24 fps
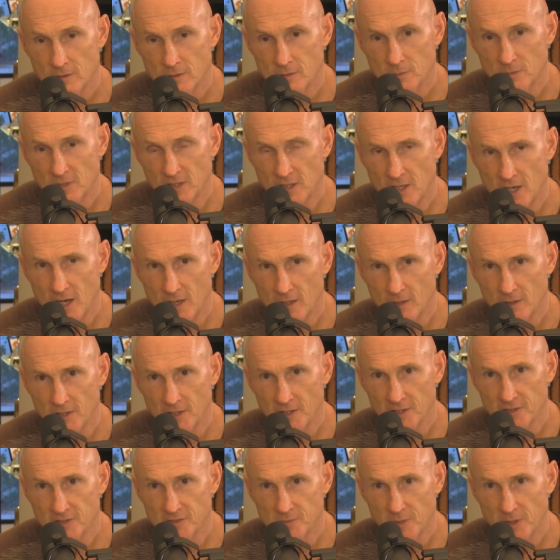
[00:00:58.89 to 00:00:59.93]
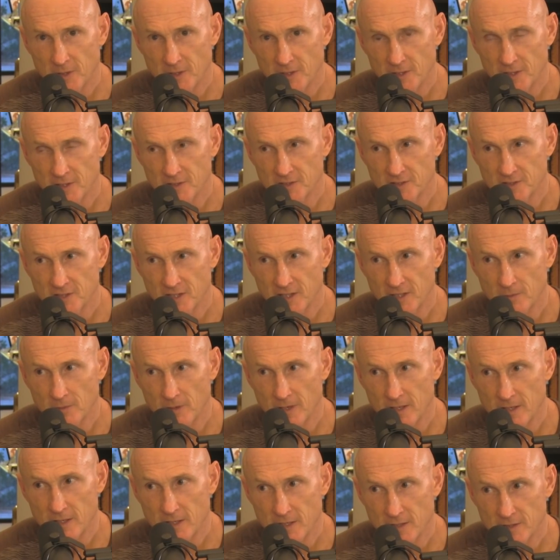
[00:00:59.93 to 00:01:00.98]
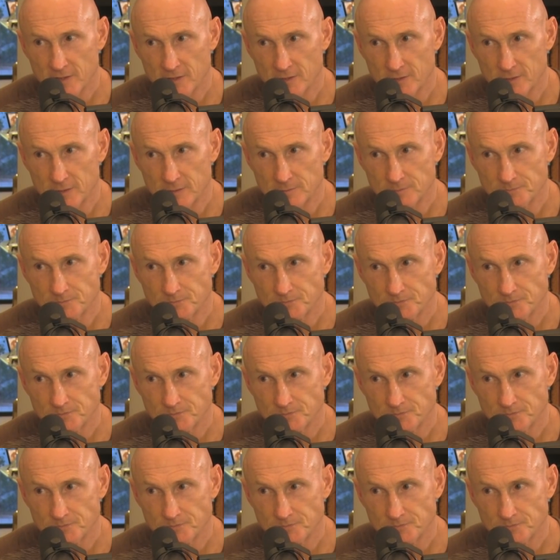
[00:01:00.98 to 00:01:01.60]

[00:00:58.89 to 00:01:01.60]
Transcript: but Kyle Kingsbury can stand right next to him.